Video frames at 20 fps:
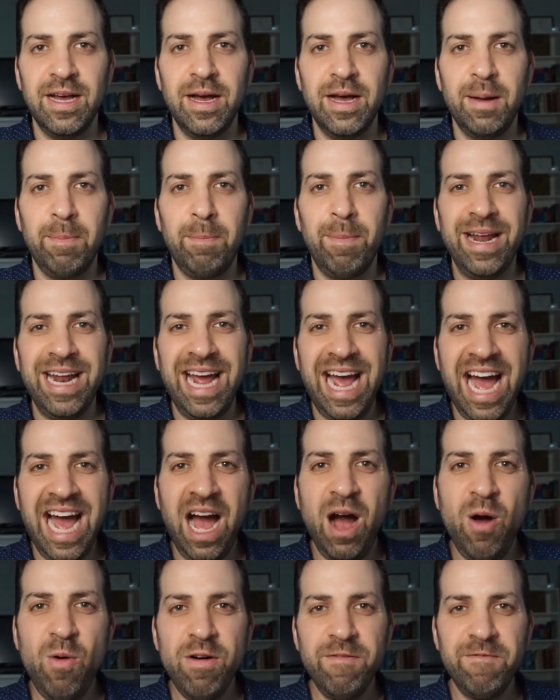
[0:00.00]
But
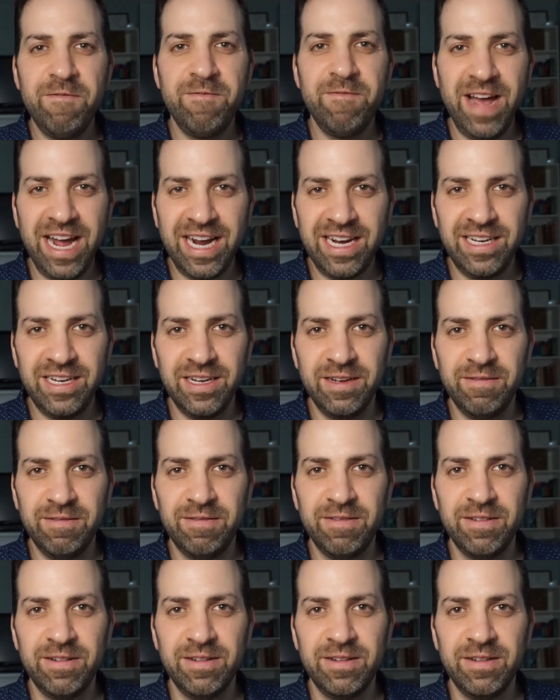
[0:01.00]
how effective
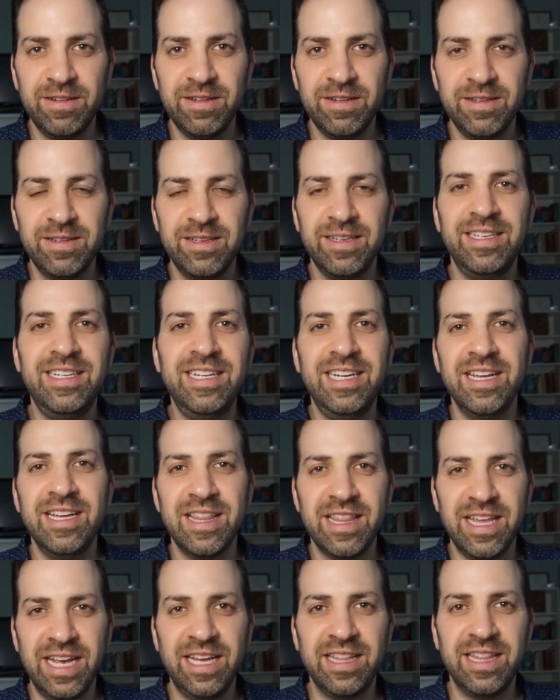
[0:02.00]
do you
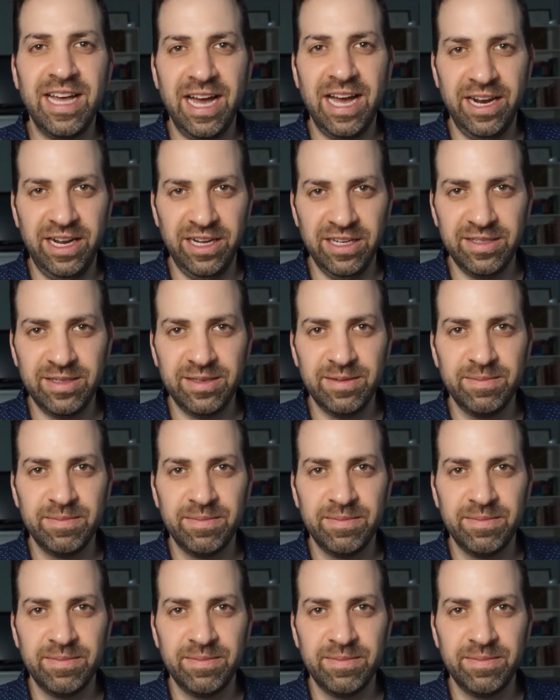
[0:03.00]
think that is?